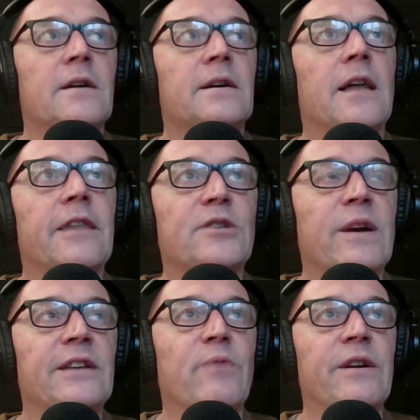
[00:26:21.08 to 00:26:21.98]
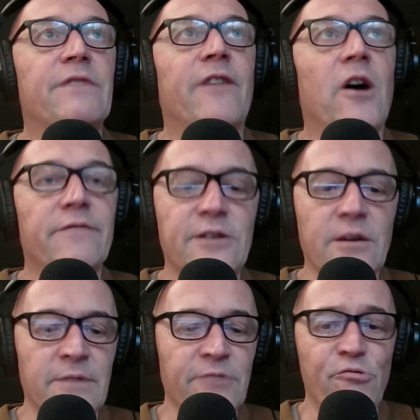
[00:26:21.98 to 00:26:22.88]
I think 2025 is
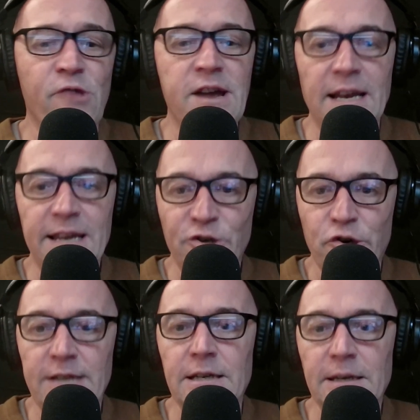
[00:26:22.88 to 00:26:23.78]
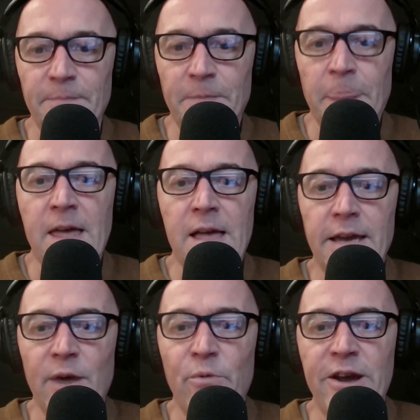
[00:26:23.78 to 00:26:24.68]
going to be really interesting.
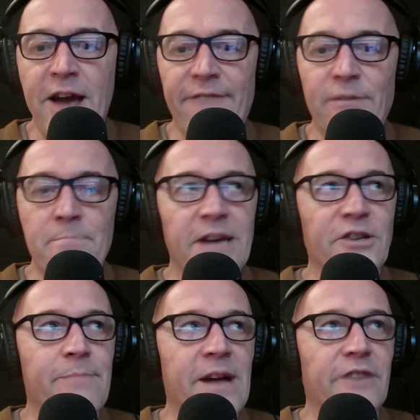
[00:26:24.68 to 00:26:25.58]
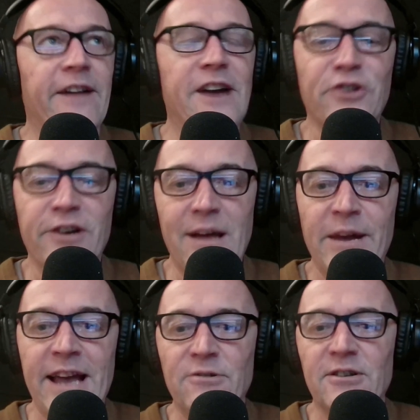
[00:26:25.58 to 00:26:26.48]
When you have a major manufacturer
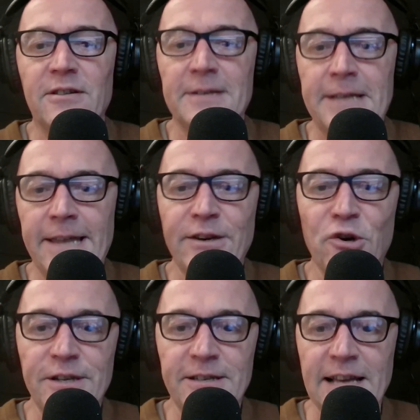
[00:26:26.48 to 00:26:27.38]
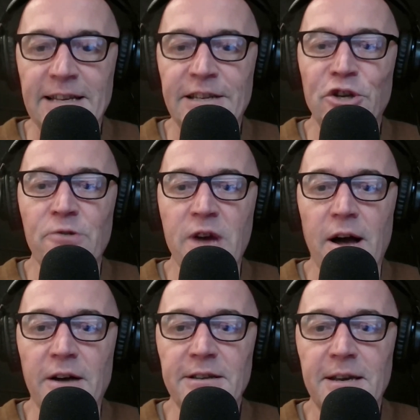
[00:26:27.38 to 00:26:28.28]
coming out saying they're not going to sell any new
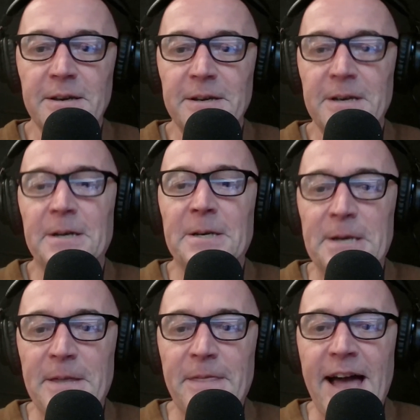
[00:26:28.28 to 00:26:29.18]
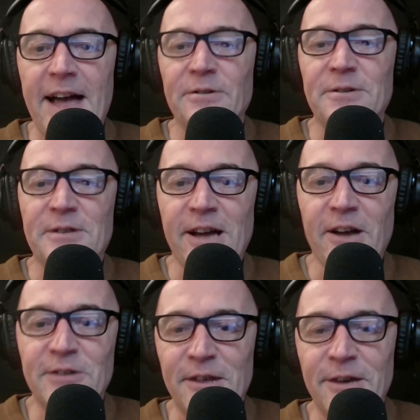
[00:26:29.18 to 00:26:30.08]
cars, that
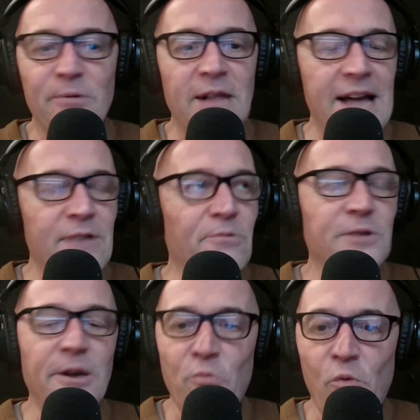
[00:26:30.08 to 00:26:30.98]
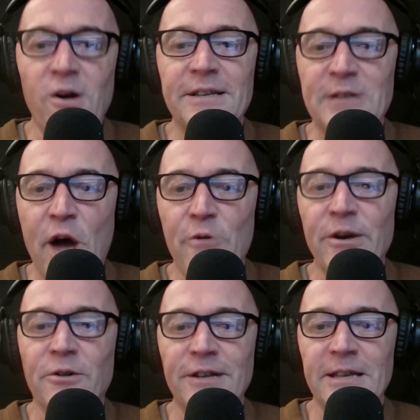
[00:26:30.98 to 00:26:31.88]
starts to think, well, what is going
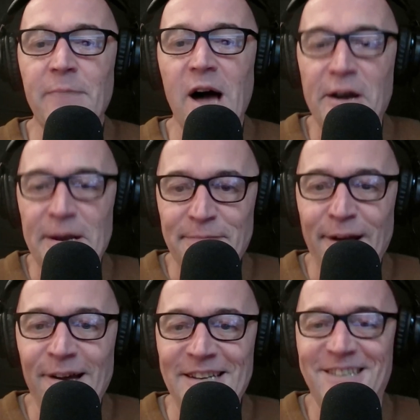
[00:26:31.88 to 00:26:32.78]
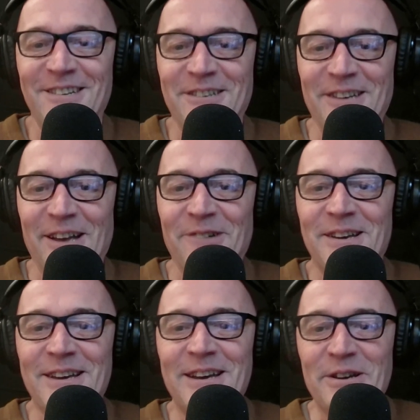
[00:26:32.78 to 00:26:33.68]
on in this marketplace?
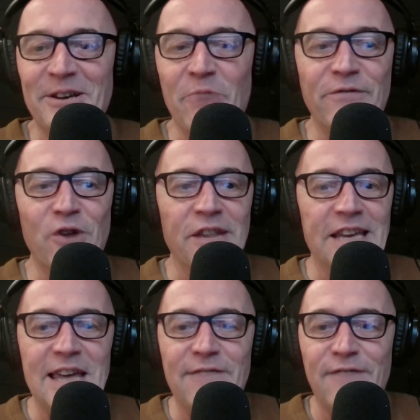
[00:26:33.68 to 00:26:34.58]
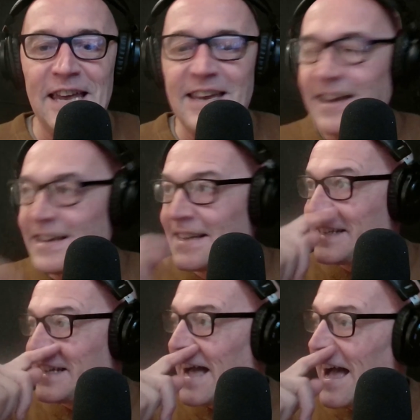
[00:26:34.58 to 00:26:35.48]
We've got the
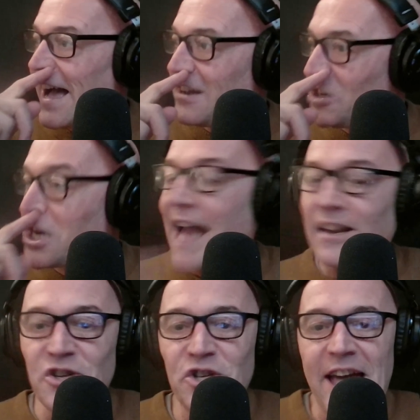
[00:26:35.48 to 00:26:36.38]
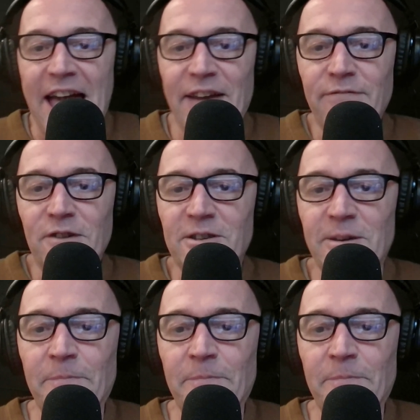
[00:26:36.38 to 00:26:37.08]
EV challenge ahead of us.